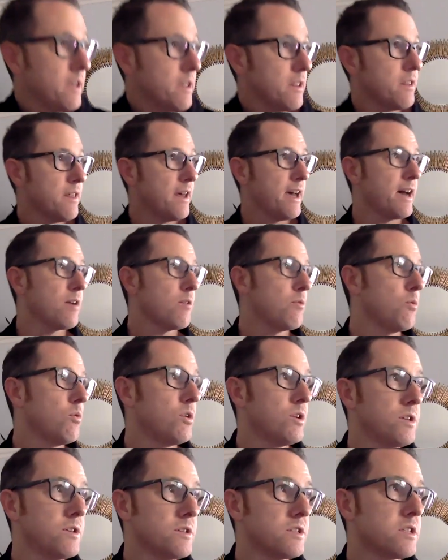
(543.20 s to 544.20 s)
that
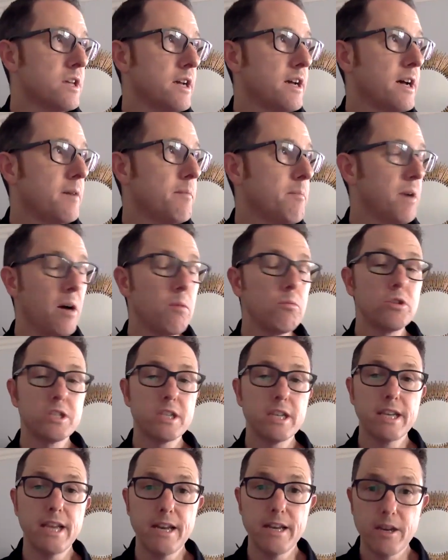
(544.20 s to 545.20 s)
was published
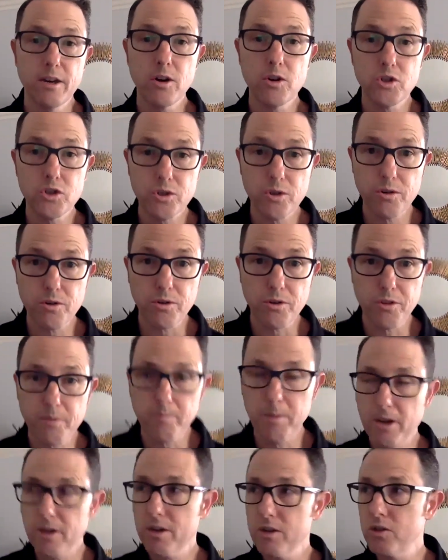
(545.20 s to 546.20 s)
again in our journal, the
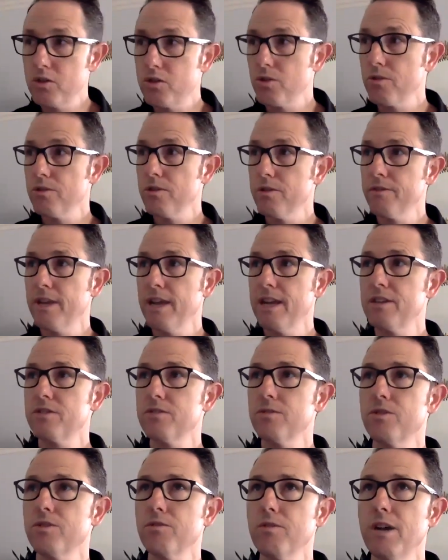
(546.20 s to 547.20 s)
American Journal of
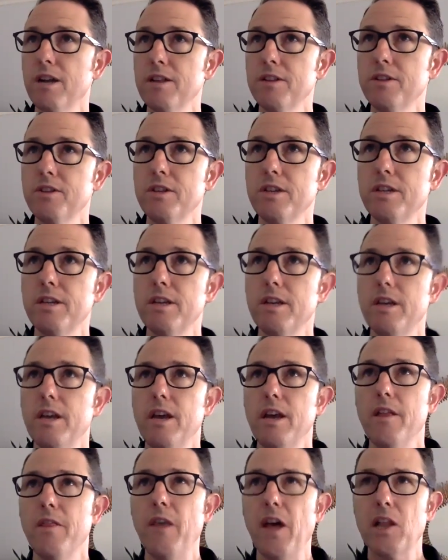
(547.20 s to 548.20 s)
Gastroenterology,
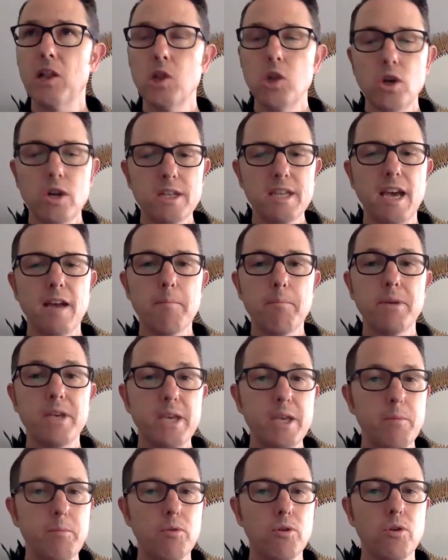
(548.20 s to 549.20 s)
that looked at
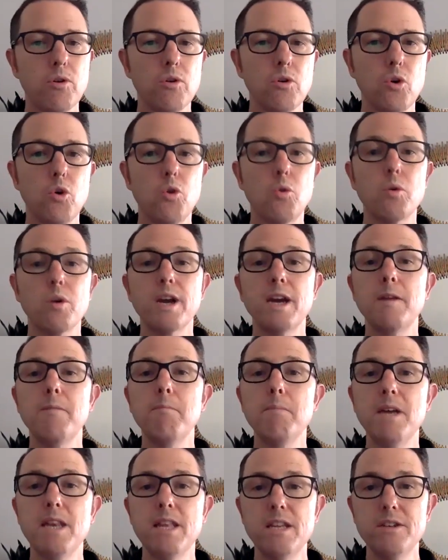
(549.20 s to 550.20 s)
people who were
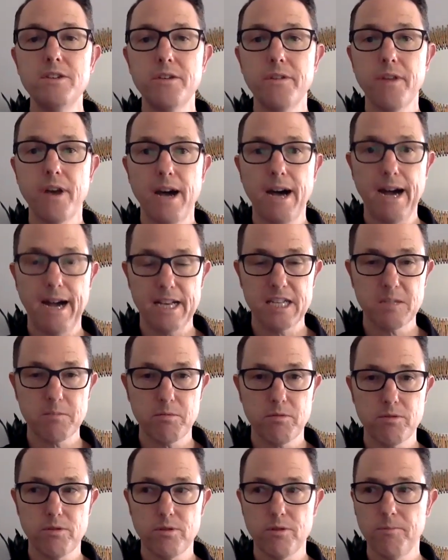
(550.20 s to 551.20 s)
admitted to the
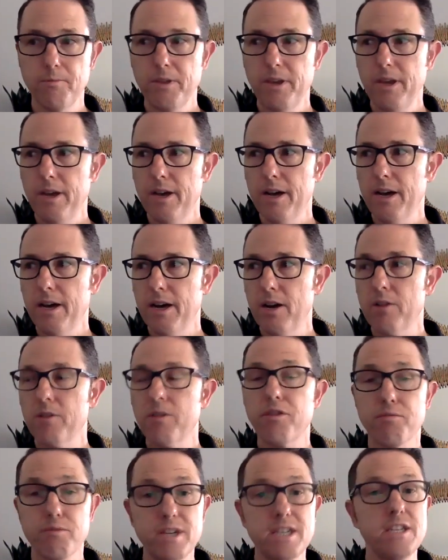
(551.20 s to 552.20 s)
hospital,
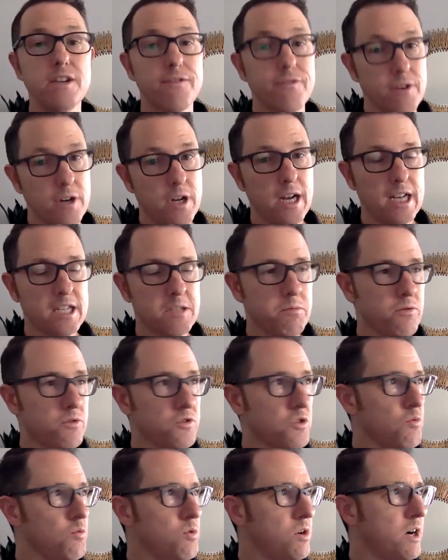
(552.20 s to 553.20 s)
3 different
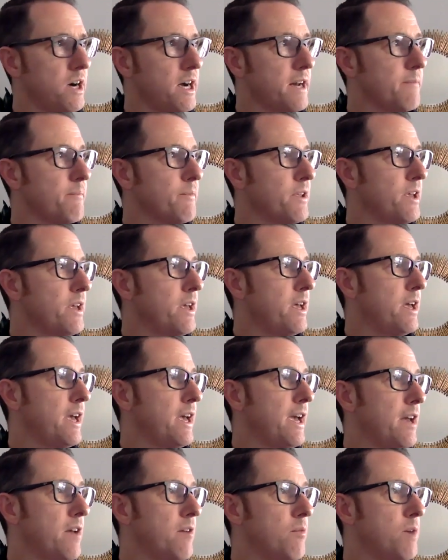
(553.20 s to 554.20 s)
hospitals in Wuhan.
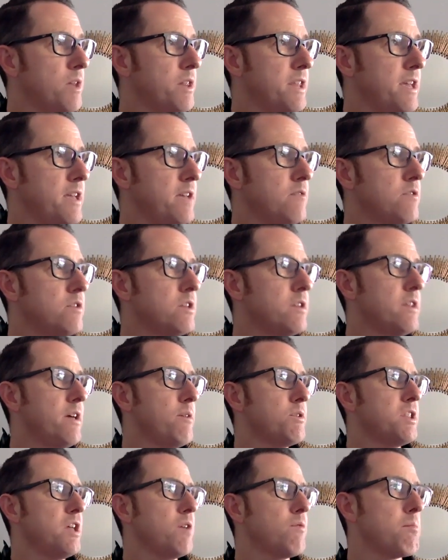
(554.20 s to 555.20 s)
And what
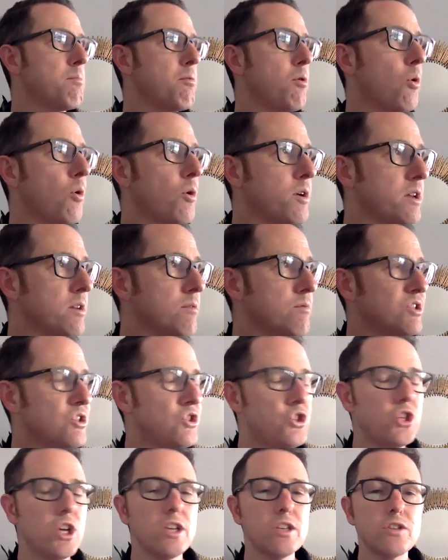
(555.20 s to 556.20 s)
they reported was
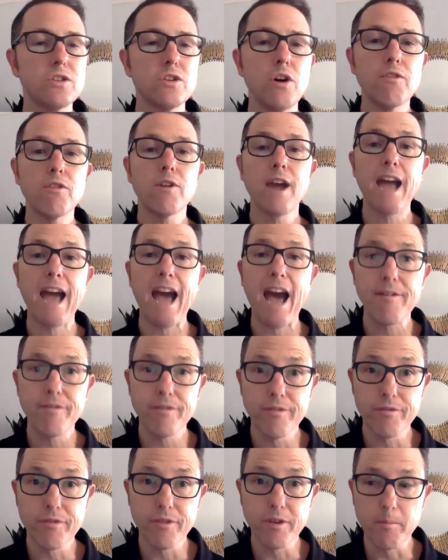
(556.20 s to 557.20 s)
just over half
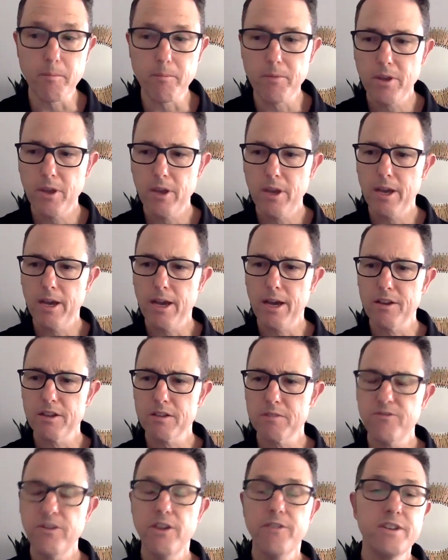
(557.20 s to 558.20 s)
of
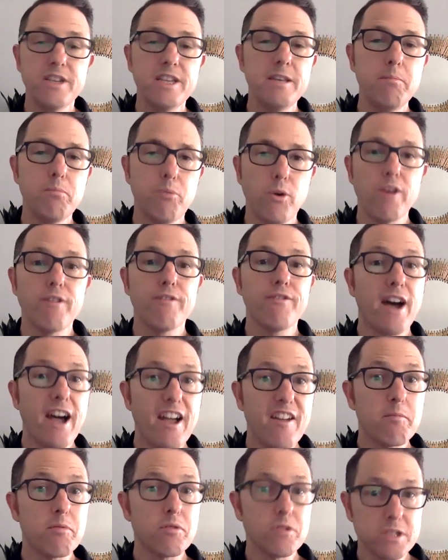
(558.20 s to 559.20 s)
them, 50.5%,